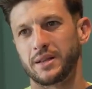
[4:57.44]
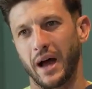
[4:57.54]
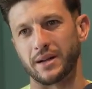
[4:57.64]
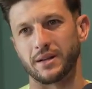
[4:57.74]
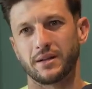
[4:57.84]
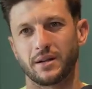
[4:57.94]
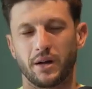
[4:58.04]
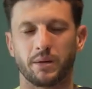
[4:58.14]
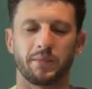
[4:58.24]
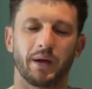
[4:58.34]
Dan
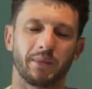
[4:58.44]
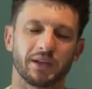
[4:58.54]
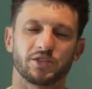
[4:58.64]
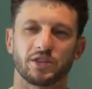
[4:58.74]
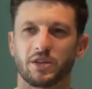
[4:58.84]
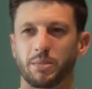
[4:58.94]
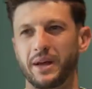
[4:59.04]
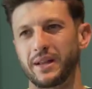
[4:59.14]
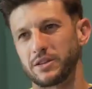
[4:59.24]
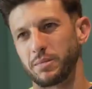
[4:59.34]
kind of mentioned to
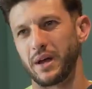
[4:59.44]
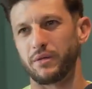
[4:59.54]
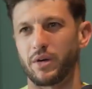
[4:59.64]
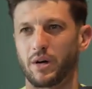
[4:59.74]
me there's a bit of